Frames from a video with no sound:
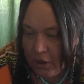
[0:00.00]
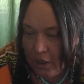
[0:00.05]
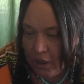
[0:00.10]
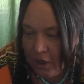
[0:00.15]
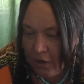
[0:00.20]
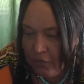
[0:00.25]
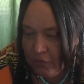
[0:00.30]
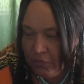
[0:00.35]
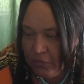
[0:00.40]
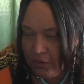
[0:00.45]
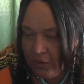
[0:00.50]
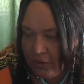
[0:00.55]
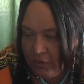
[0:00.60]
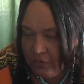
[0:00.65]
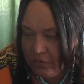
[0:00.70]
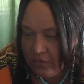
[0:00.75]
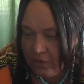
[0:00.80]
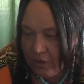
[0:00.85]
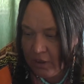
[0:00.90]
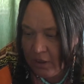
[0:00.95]
of
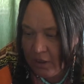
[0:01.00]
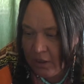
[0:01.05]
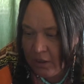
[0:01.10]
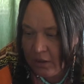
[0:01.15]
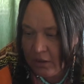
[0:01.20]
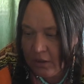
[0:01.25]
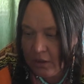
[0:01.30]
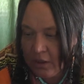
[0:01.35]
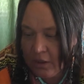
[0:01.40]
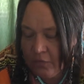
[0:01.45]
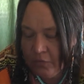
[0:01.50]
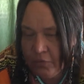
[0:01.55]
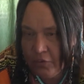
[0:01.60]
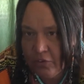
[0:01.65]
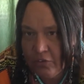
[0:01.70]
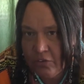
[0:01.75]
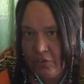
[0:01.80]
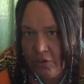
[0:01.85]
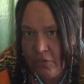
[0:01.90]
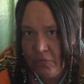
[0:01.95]
this. And, and for
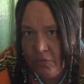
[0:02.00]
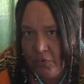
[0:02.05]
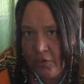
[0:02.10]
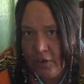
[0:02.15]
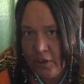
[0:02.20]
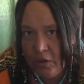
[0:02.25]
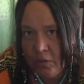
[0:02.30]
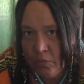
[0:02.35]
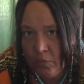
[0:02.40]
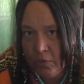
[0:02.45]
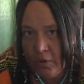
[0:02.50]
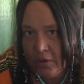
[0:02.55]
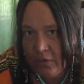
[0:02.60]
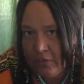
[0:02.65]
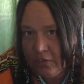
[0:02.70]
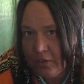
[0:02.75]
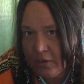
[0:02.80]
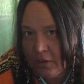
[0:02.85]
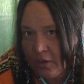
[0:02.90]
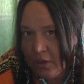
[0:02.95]
some funny
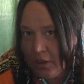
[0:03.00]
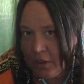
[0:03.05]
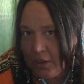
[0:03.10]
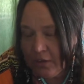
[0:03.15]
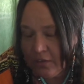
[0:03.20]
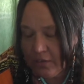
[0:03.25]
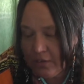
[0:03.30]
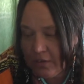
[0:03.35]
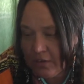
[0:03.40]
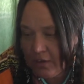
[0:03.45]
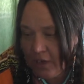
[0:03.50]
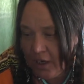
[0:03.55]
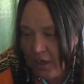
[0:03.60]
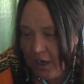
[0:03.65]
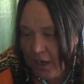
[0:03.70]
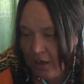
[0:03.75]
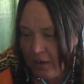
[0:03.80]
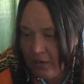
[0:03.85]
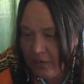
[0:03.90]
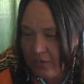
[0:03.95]
reason, today
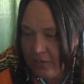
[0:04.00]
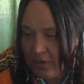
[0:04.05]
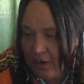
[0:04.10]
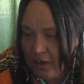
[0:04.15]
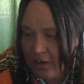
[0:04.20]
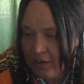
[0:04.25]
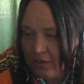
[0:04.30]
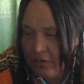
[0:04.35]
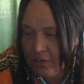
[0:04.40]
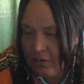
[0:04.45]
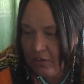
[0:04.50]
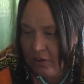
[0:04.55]
I decided to